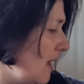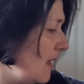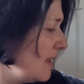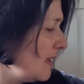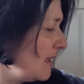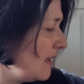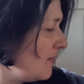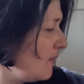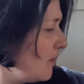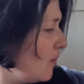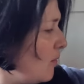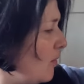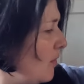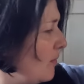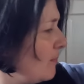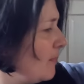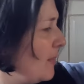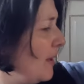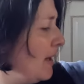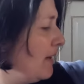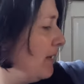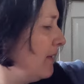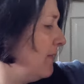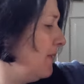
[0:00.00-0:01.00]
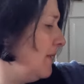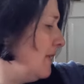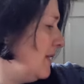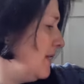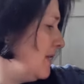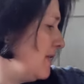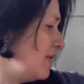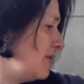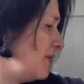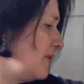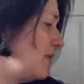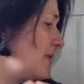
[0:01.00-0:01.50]
think I've got 1 pair of
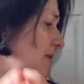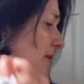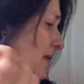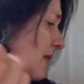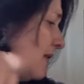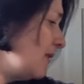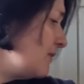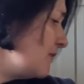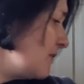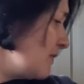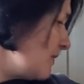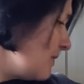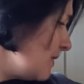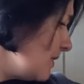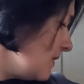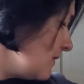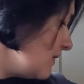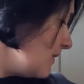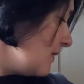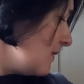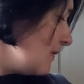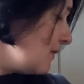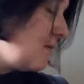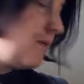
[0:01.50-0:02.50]
ears. I don't think I've done the other.